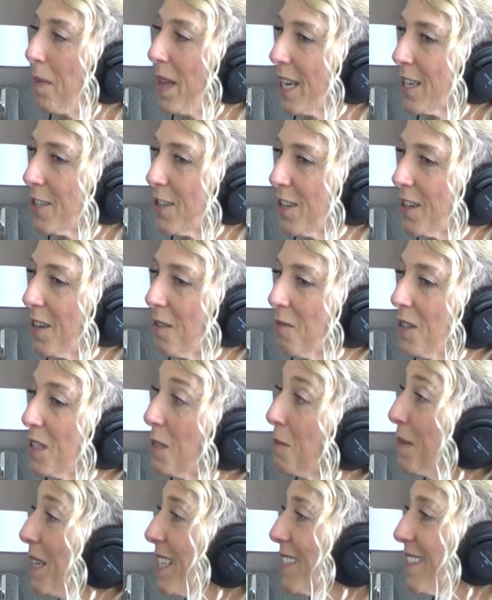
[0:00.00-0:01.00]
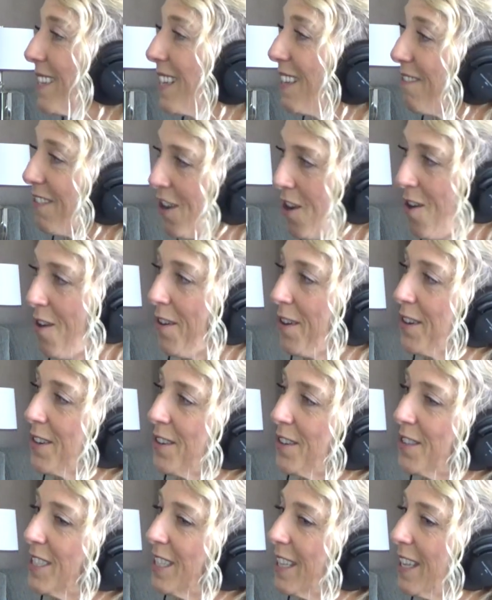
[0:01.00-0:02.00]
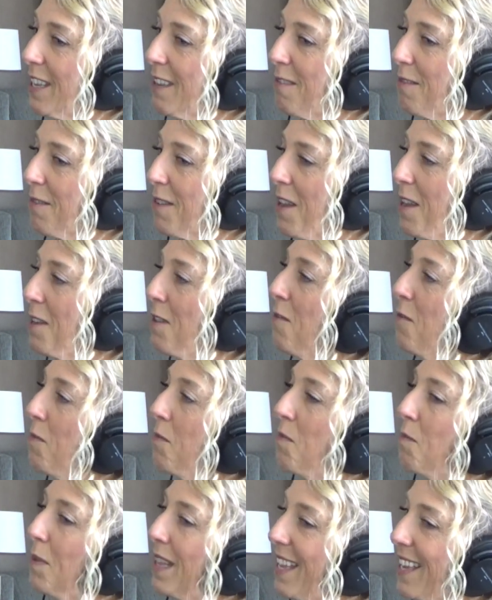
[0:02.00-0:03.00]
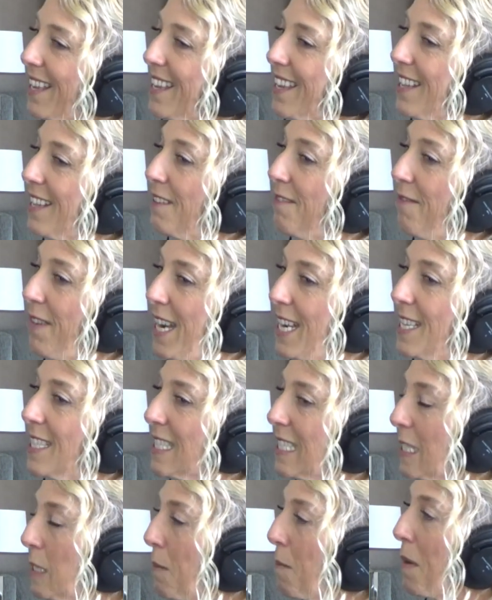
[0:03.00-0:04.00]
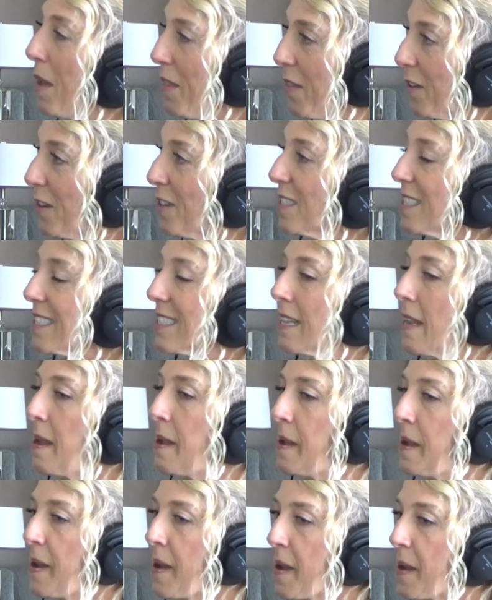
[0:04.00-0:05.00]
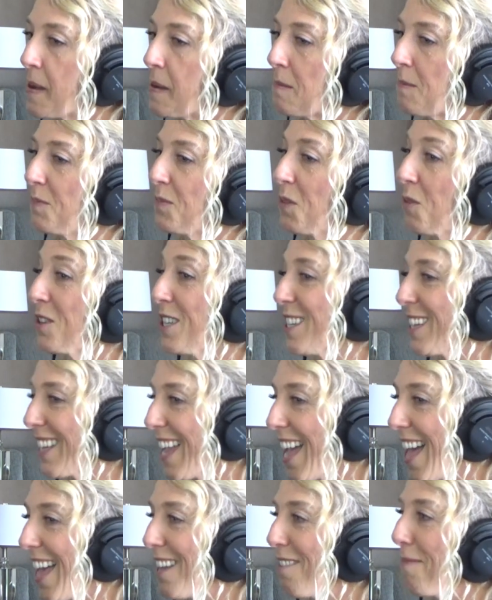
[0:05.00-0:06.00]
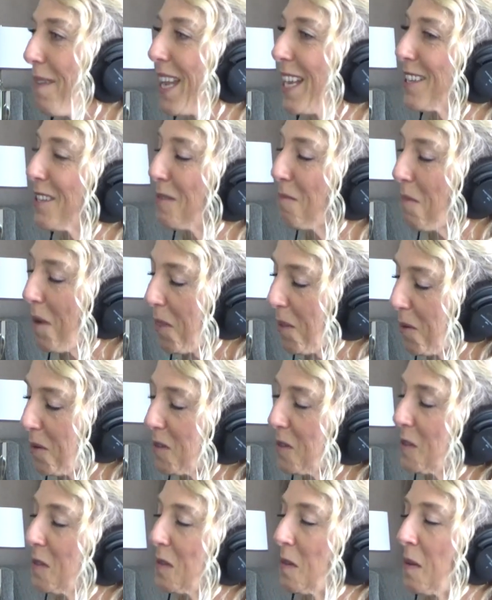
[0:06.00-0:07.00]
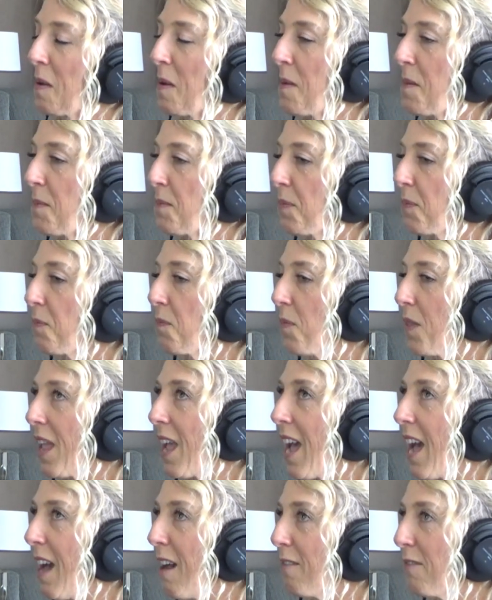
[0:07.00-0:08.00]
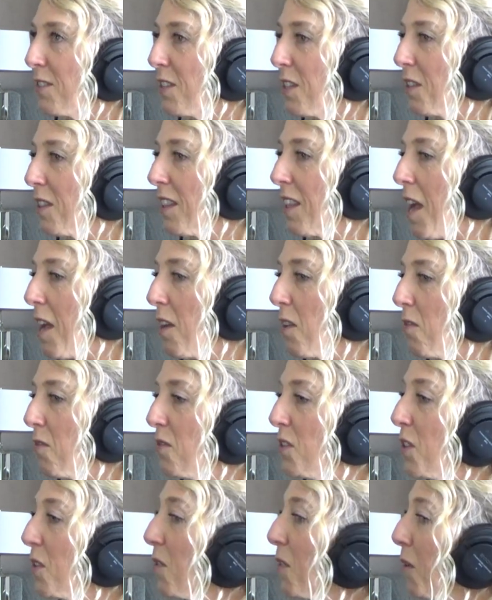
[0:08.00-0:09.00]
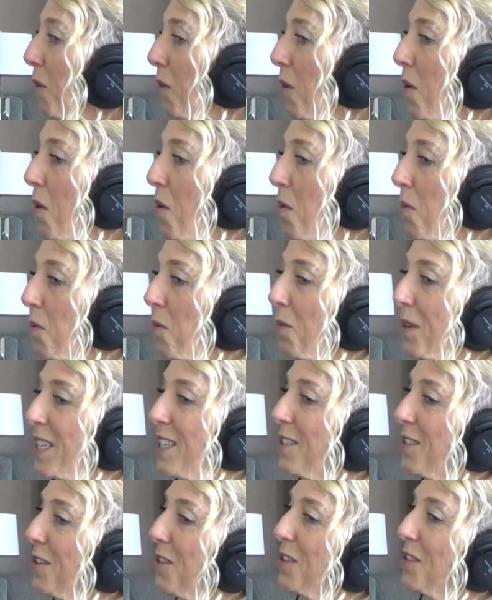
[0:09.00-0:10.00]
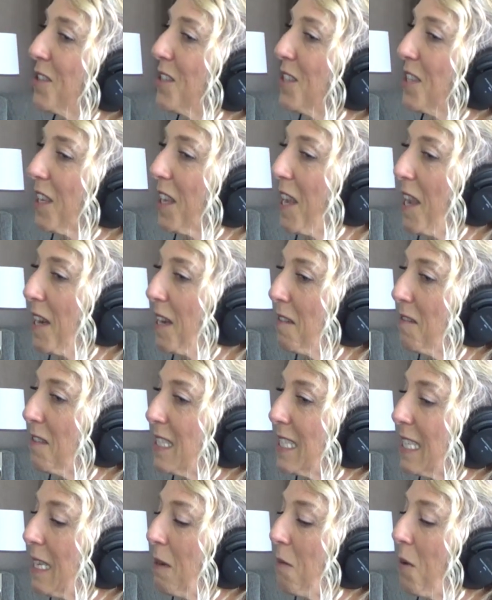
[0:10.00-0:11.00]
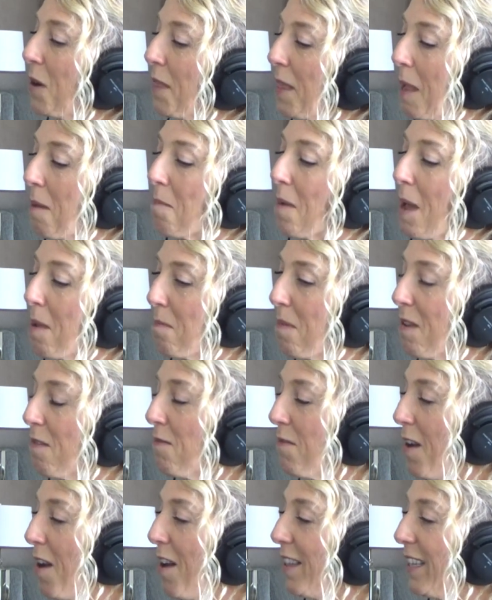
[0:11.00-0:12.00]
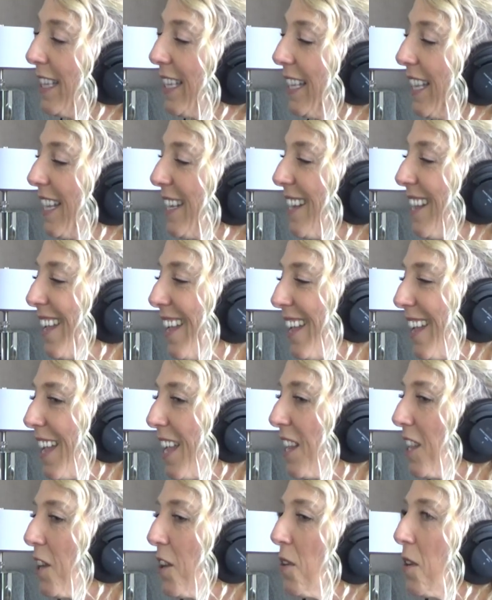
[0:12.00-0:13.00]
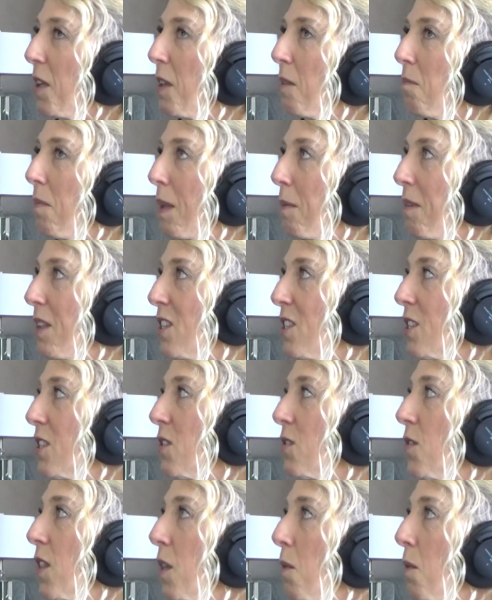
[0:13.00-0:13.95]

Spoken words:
picture, which makes it even harder to give kind of blanket advice to mothers, which again makes mothers have to kind of do their own research to kind of see where they might be falling, and maybe just for